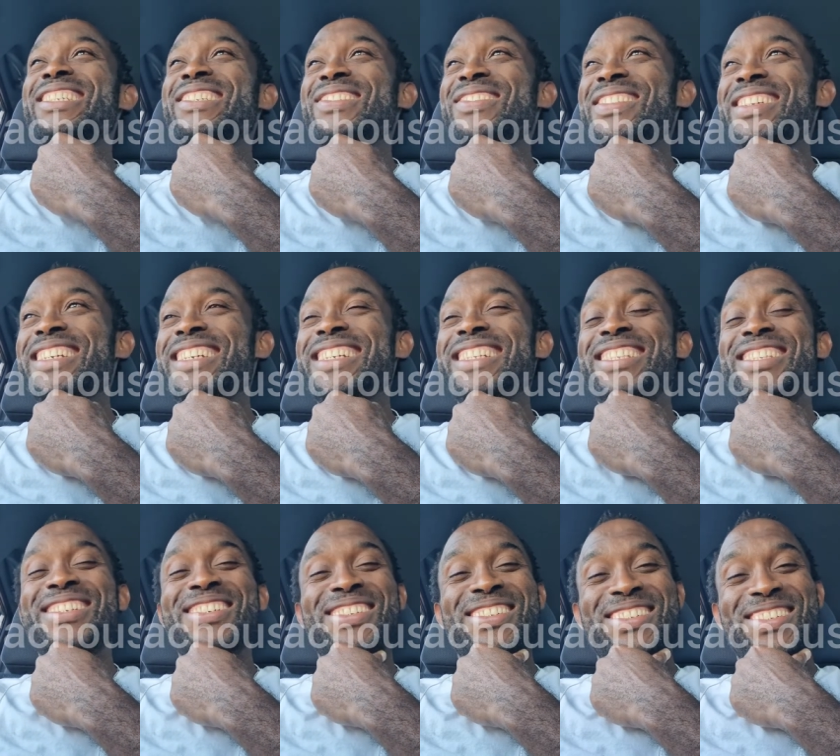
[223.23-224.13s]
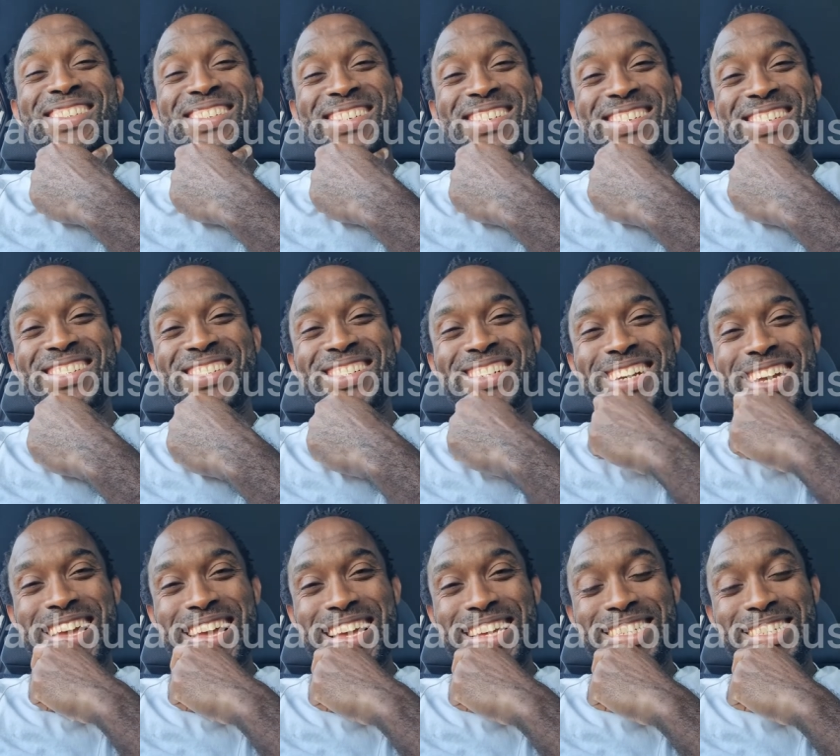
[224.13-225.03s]
sweet oh
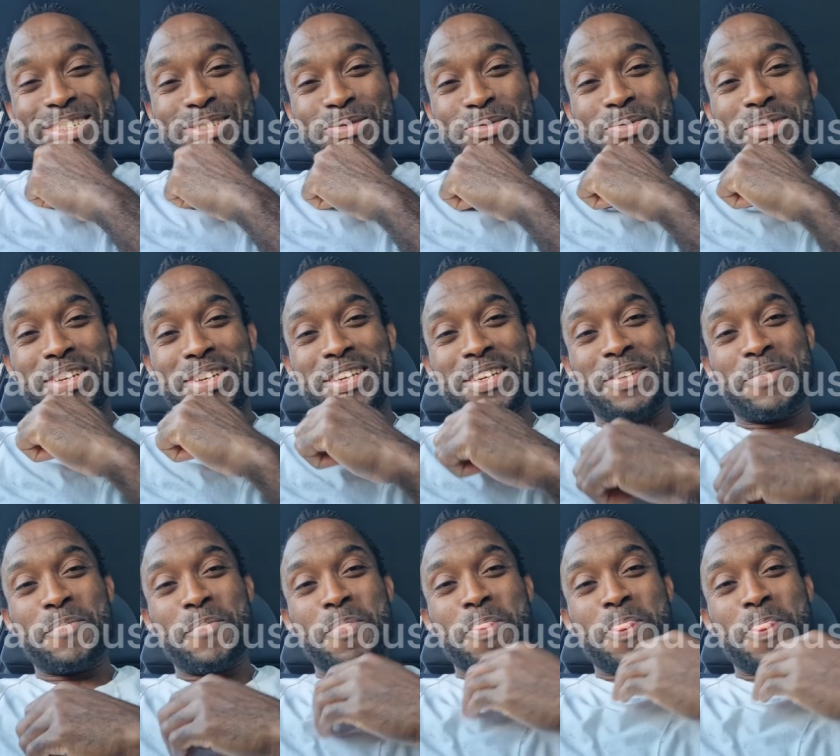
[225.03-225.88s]
I swear.